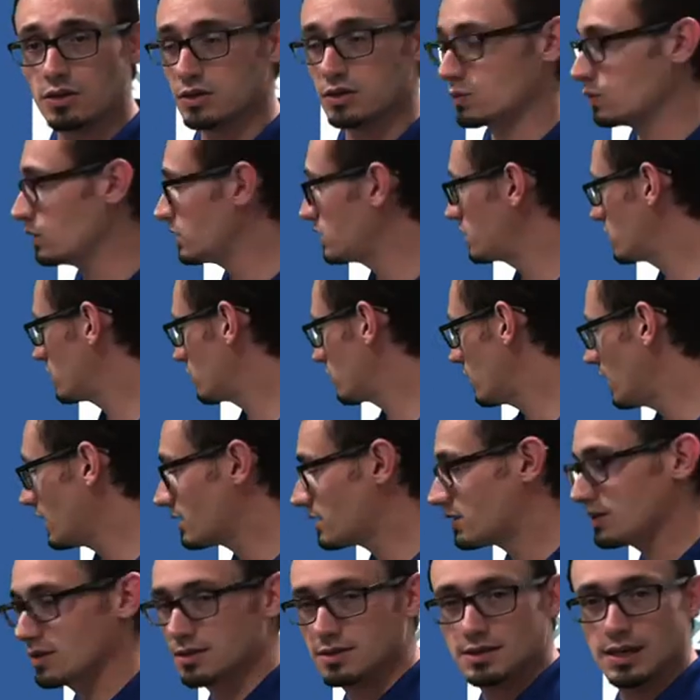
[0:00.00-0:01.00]
Which
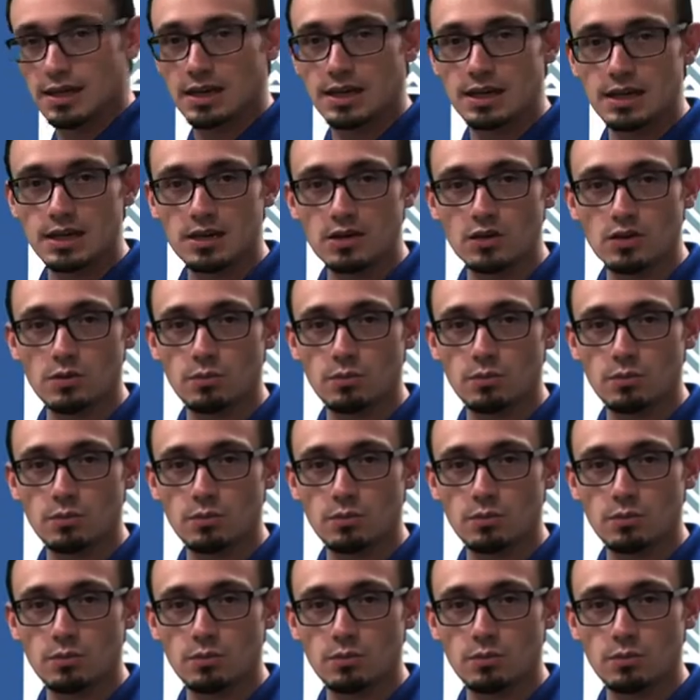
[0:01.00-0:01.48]
direction is that heat going to